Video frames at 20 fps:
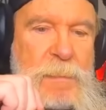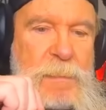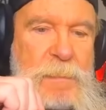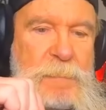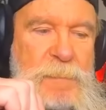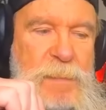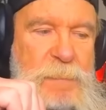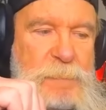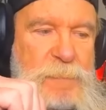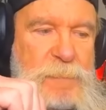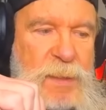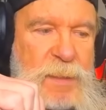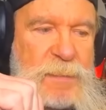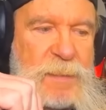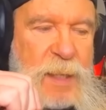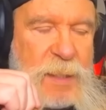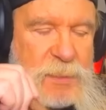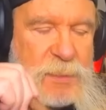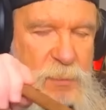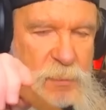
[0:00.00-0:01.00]
But
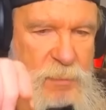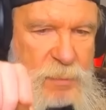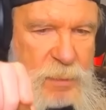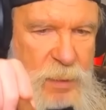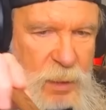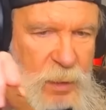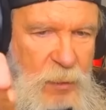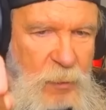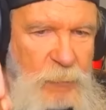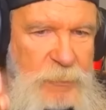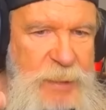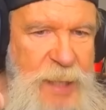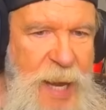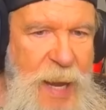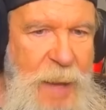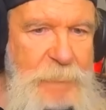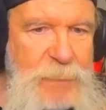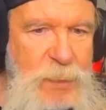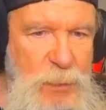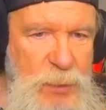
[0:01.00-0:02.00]
they took a little
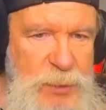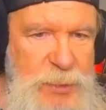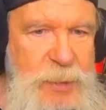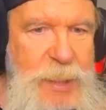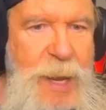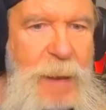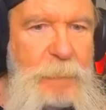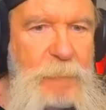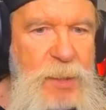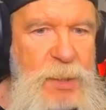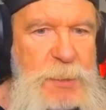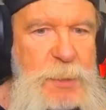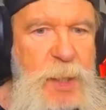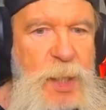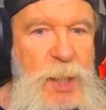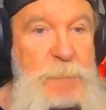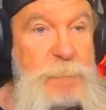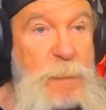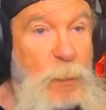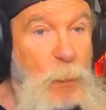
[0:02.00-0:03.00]
time to establish
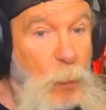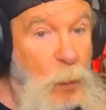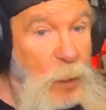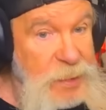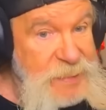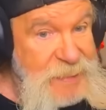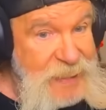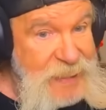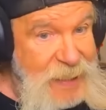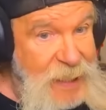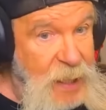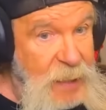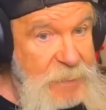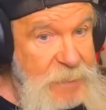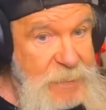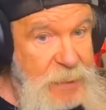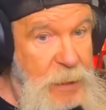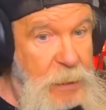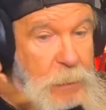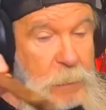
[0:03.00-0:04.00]
Vince. but once he
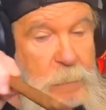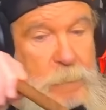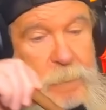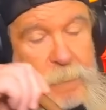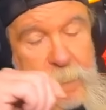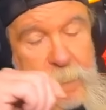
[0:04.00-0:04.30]
got there,